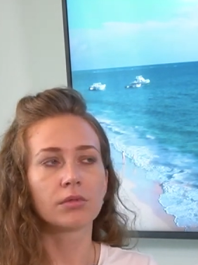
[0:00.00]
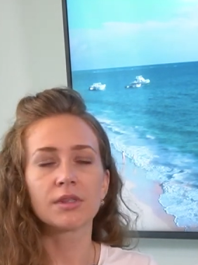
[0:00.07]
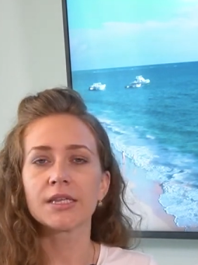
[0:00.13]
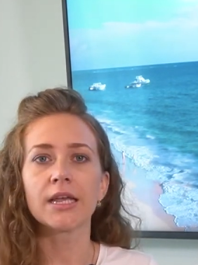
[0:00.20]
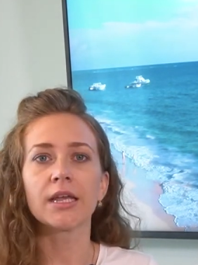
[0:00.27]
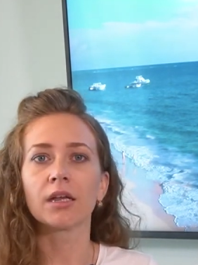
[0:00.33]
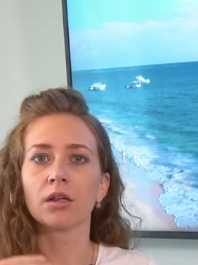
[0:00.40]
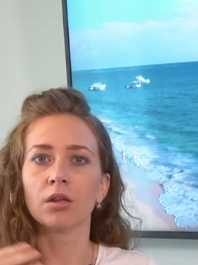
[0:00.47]

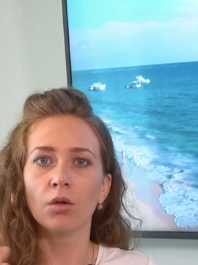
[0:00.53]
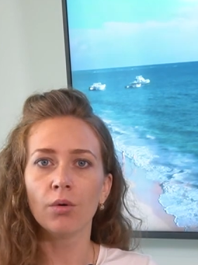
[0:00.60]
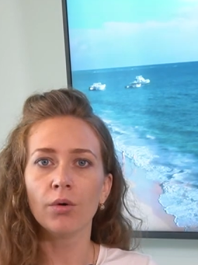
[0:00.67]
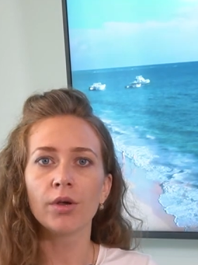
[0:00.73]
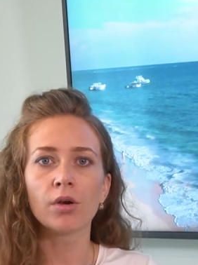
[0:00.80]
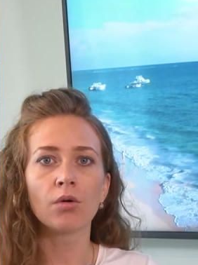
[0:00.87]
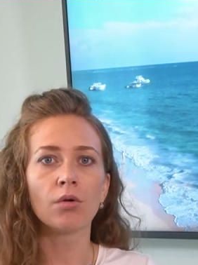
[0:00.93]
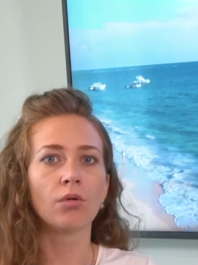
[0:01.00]
take a
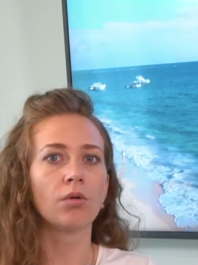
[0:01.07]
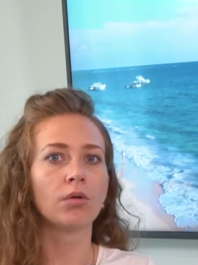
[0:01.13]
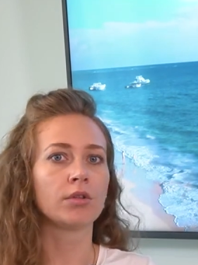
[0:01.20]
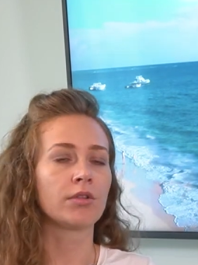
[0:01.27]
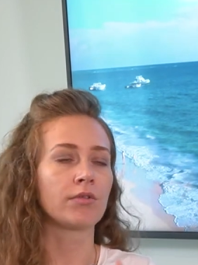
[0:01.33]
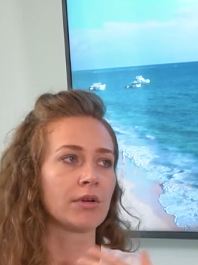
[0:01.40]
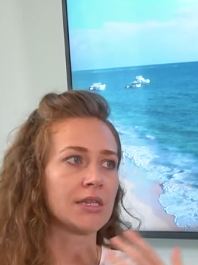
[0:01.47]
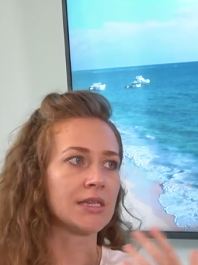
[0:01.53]
lawyer or
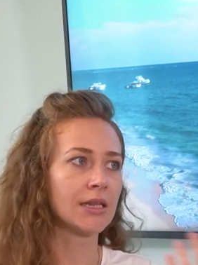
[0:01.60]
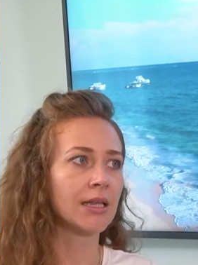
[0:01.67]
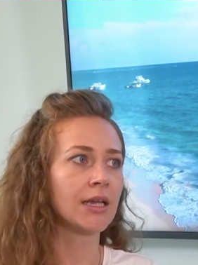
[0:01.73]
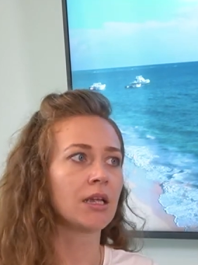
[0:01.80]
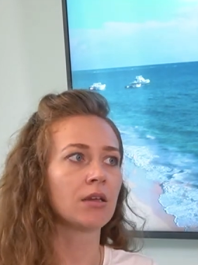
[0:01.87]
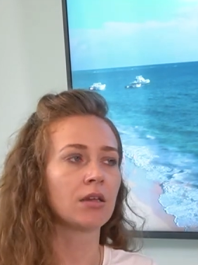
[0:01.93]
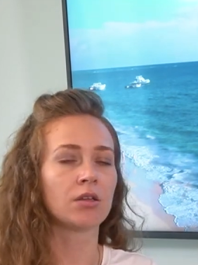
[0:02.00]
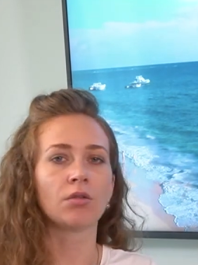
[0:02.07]

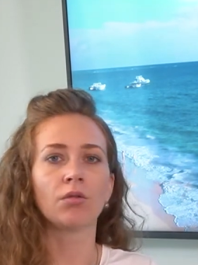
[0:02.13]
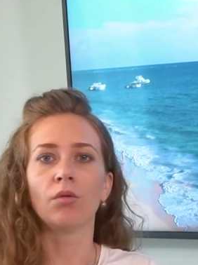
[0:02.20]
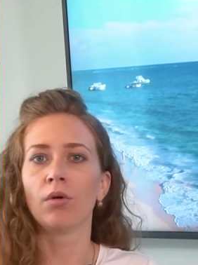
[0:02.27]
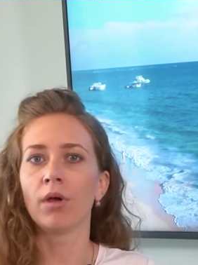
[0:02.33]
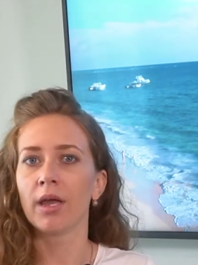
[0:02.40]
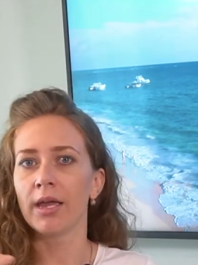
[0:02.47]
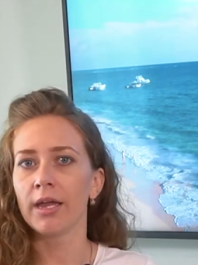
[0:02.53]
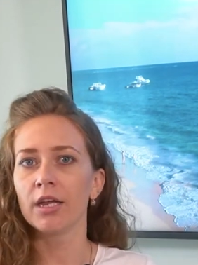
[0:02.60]
translate it
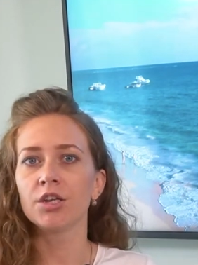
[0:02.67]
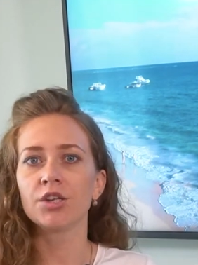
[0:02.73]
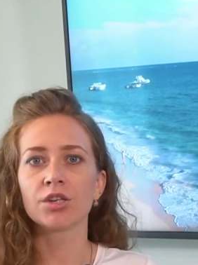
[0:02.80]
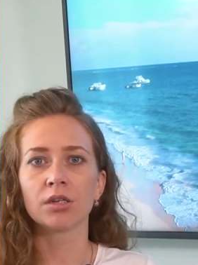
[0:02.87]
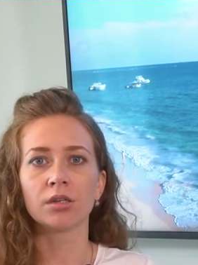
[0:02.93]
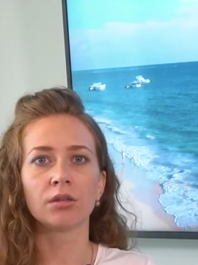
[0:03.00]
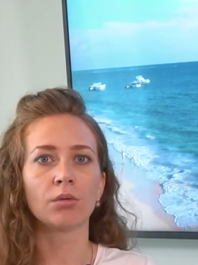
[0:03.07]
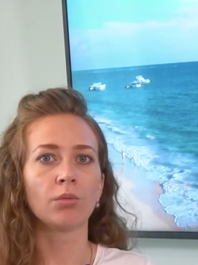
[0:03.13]
or
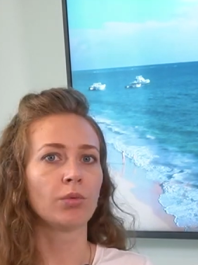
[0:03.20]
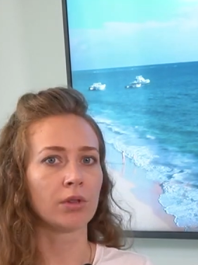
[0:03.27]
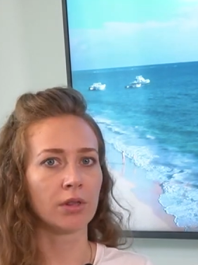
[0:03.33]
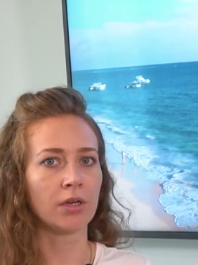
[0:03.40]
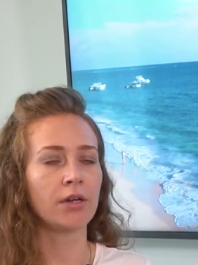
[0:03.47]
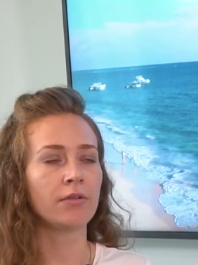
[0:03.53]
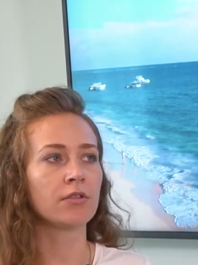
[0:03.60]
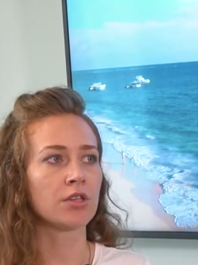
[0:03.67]
agent,
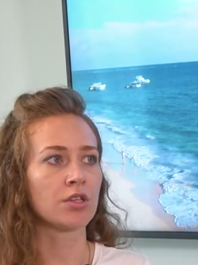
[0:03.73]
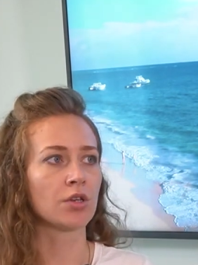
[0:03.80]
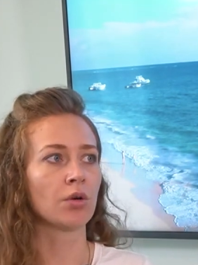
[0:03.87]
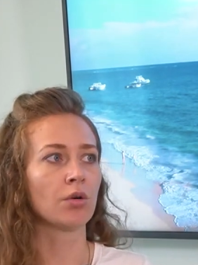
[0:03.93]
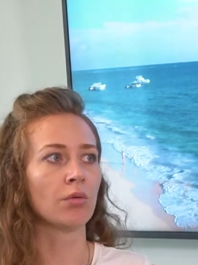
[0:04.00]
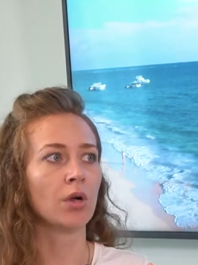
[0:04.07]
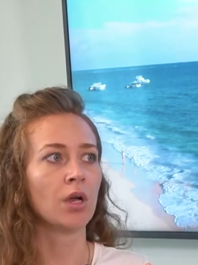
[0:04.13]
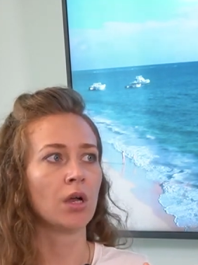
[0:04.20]
whatever.
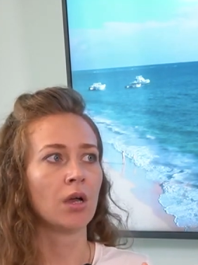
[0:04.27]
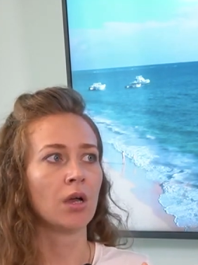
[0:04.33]
So